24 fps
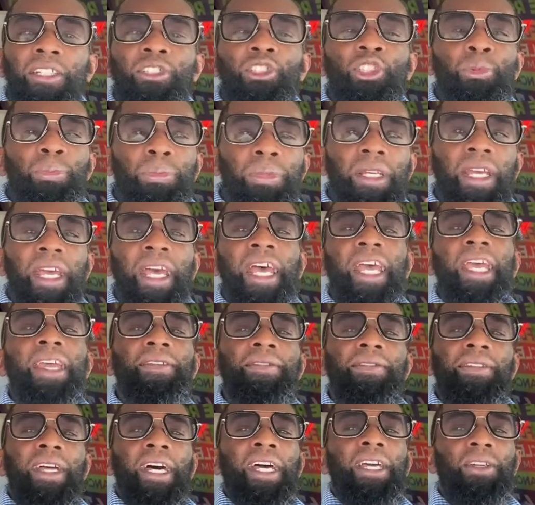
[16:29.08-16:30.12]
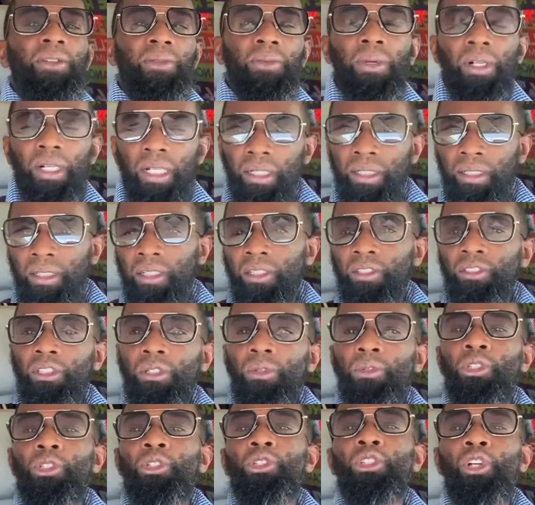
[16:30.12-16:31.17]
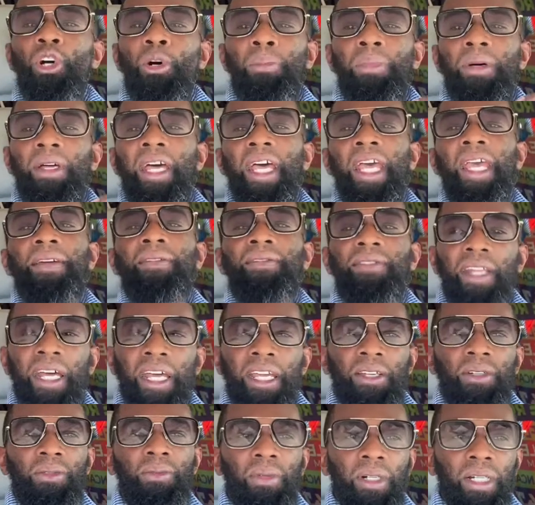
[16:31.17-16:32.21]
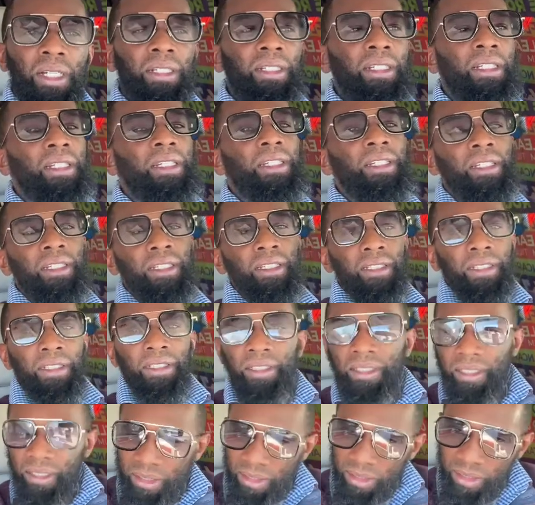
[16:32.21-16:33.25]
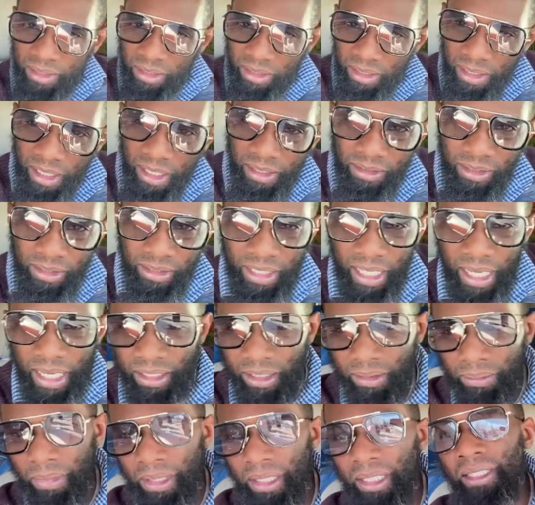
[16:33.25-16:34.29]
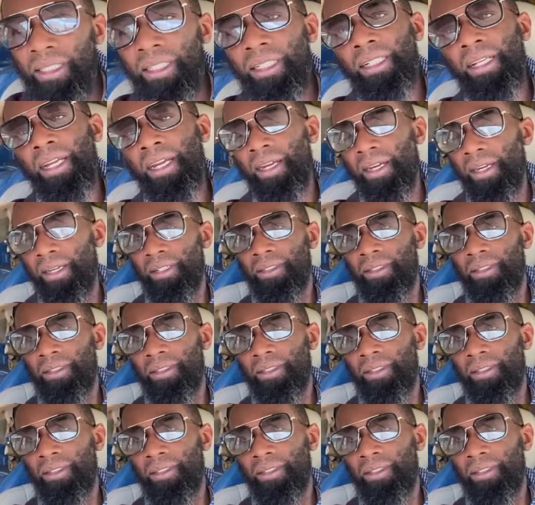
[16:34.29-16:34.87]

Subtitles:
you behave like one. So when you don't behave like one, there's accountability there.